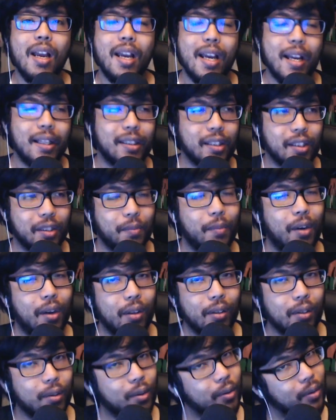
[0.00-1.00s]
It's a
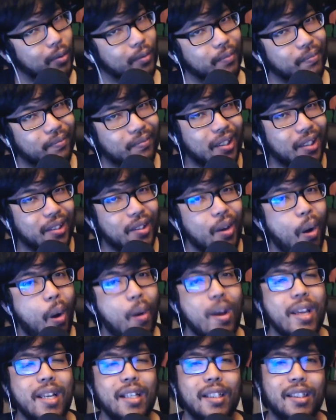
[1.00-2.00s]
small little
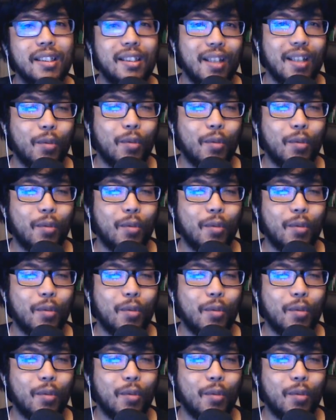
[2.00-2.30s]
annoyance.